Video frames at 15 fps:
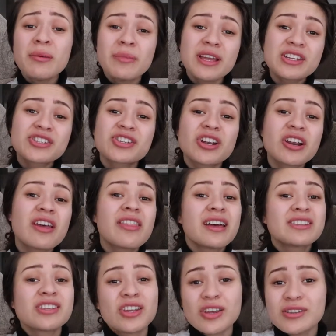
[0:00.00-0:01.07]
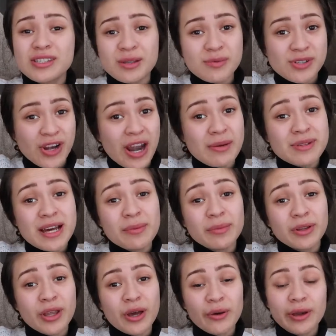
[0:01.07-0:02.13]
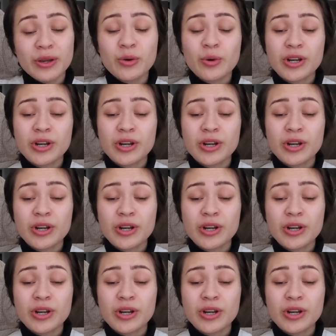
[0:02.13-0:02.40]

Make sure that you subscribe down below in